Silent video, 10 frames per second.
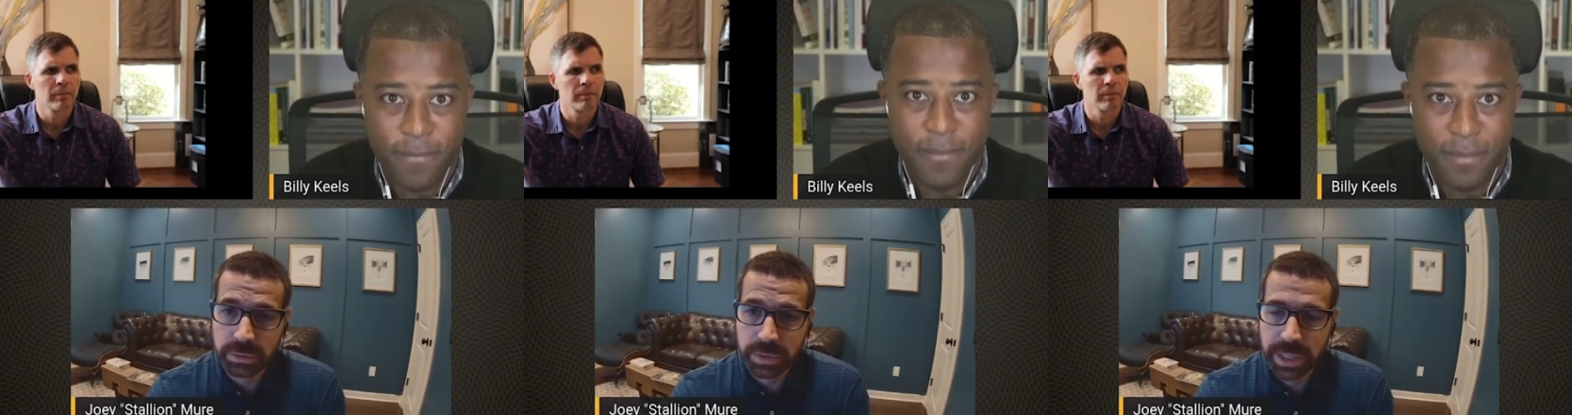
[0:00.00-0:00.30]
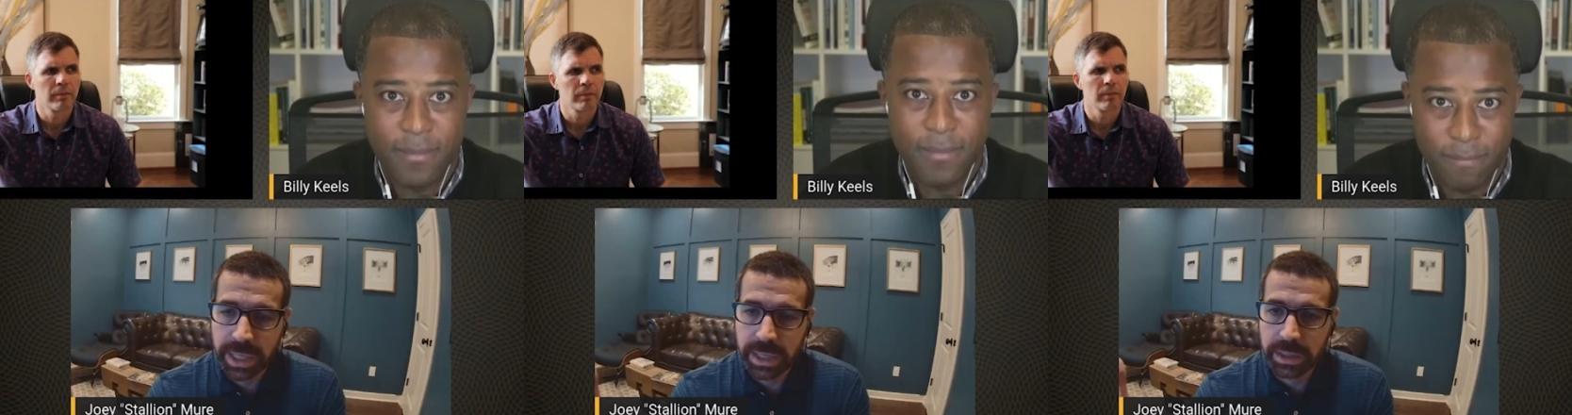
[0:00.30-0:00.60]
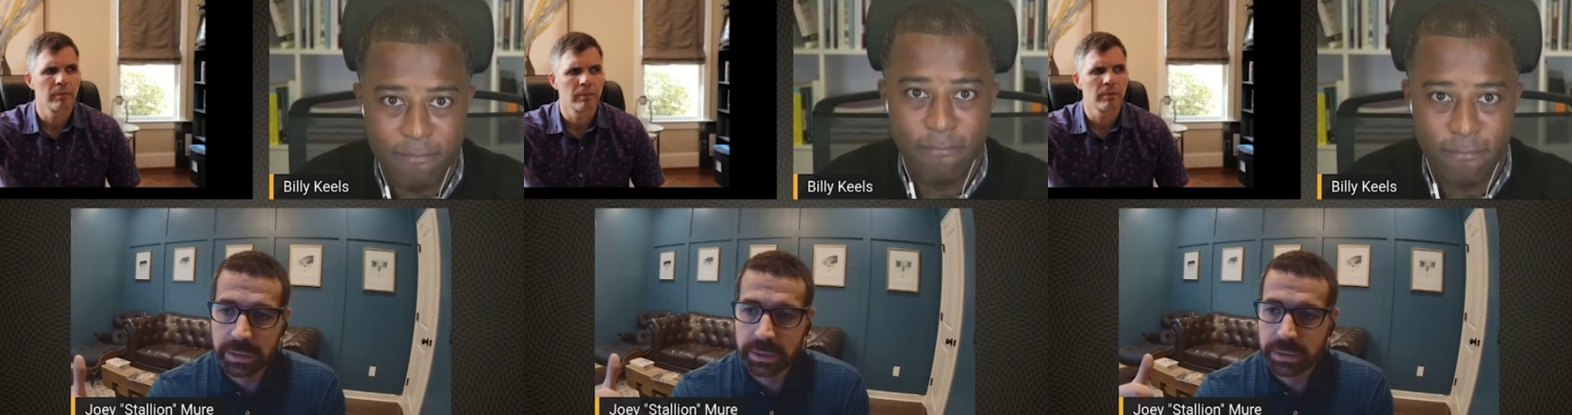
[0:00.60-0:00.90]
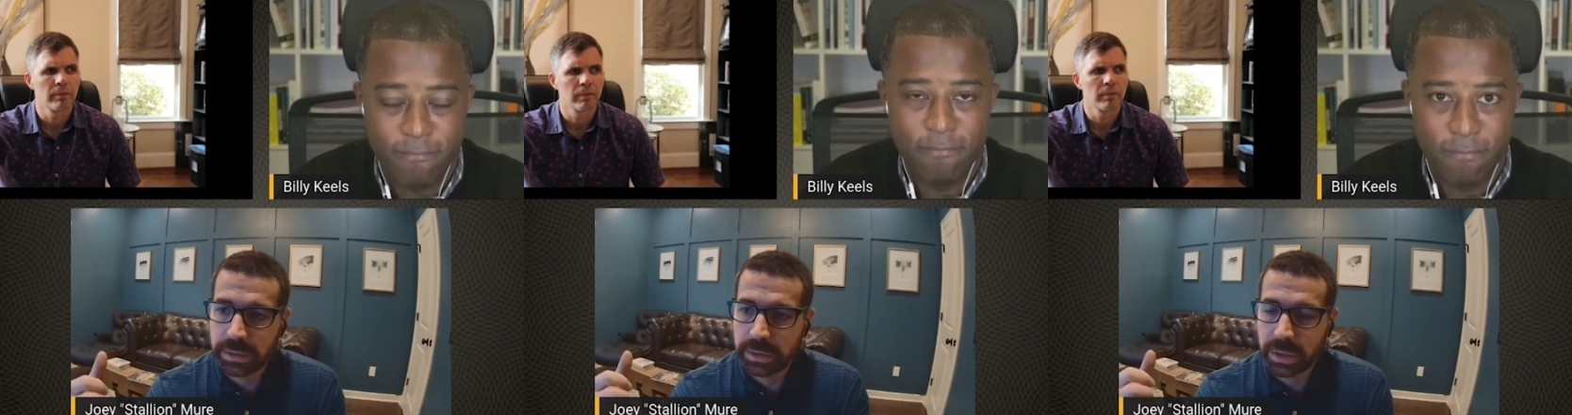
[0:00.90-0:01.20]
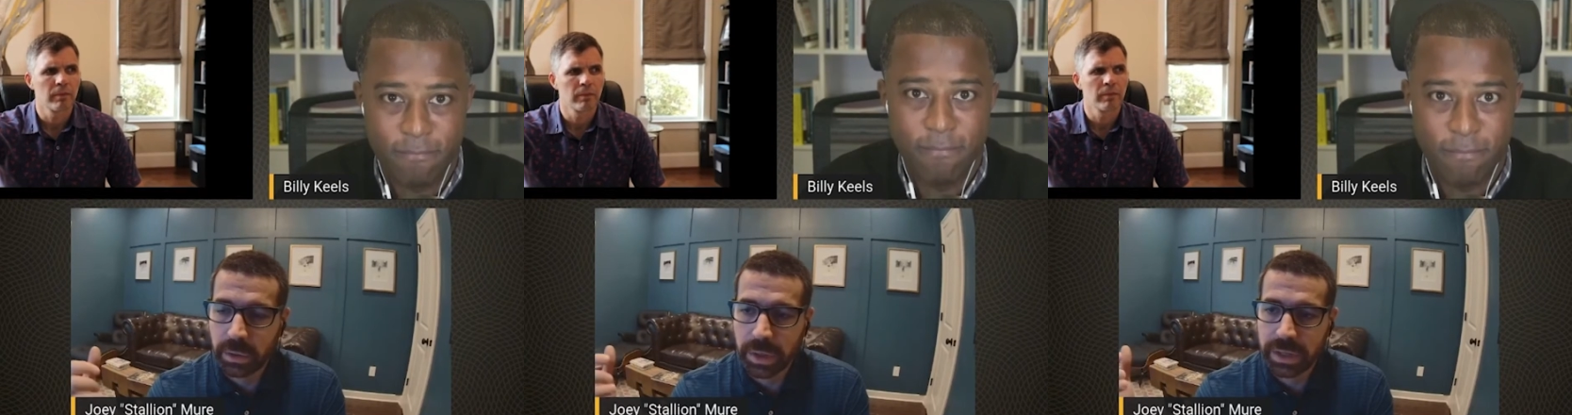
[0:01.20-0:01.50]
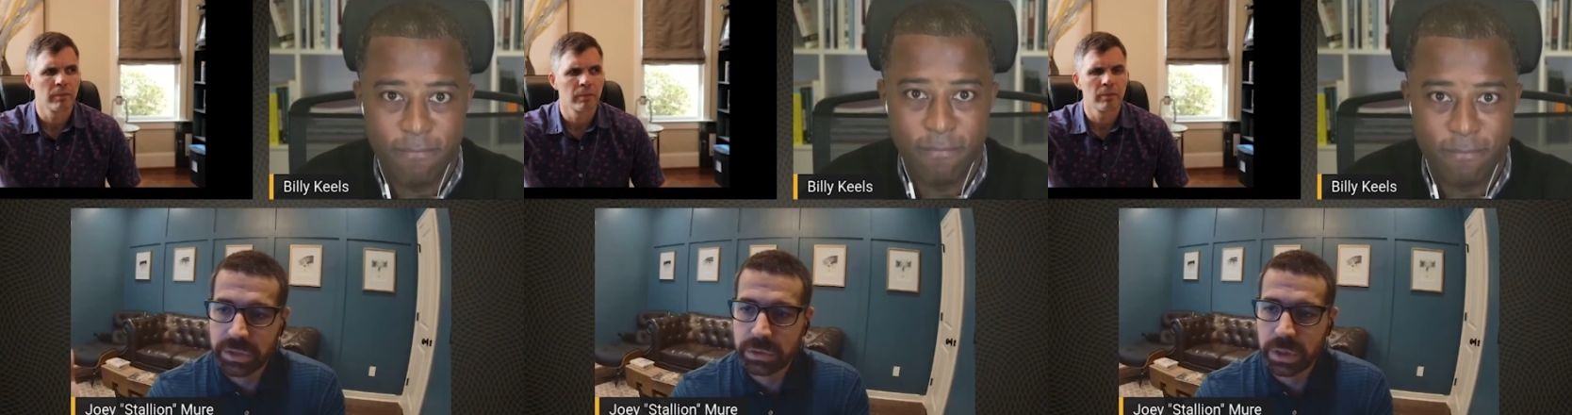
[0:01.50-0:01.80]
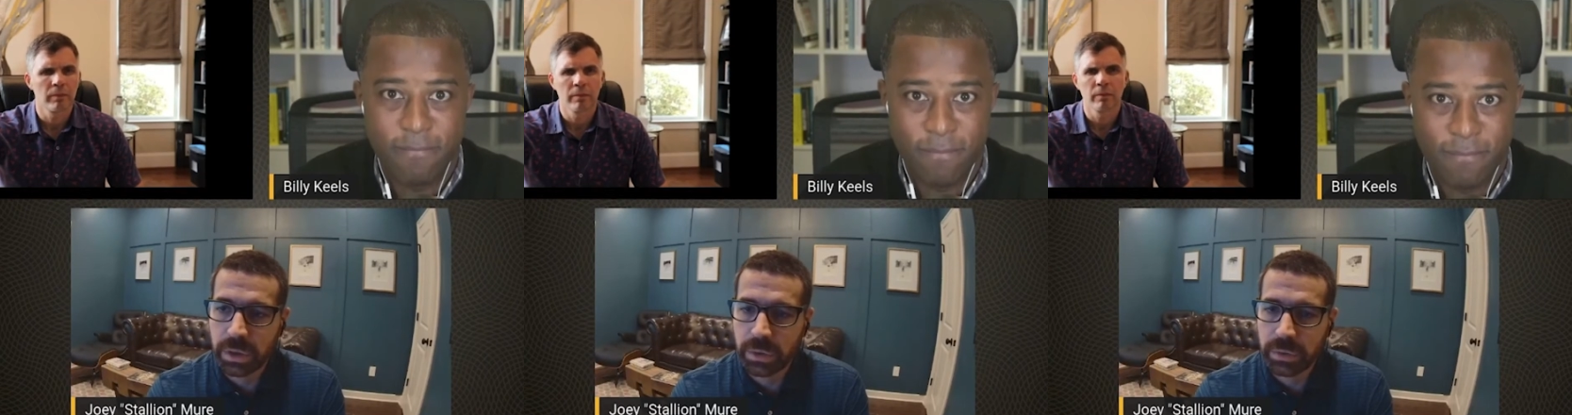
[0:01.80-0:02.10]
Speaker 1: And, you know, as you
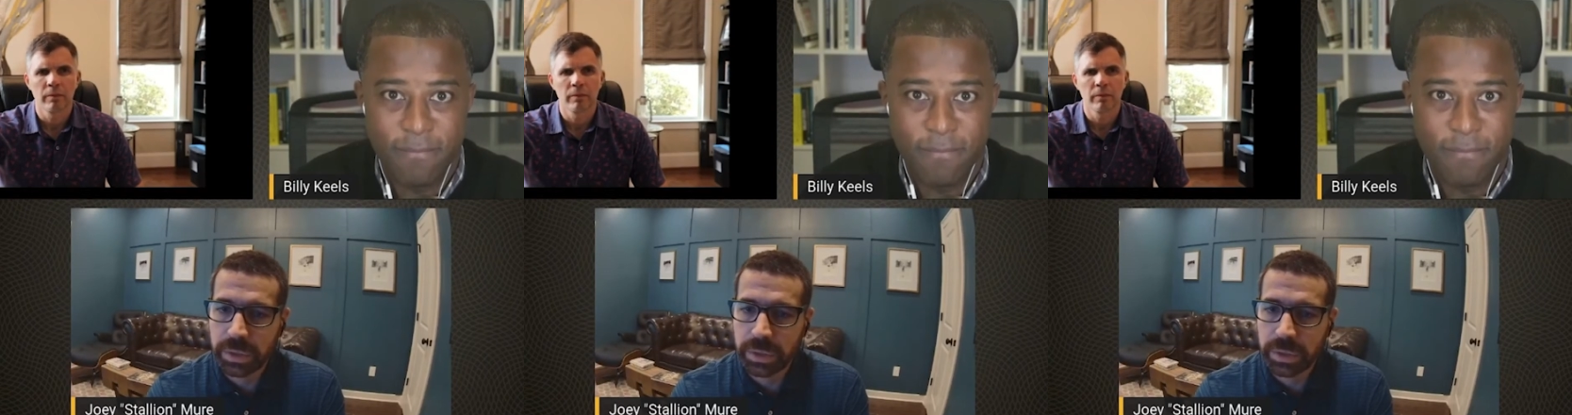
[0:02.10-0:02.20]
know,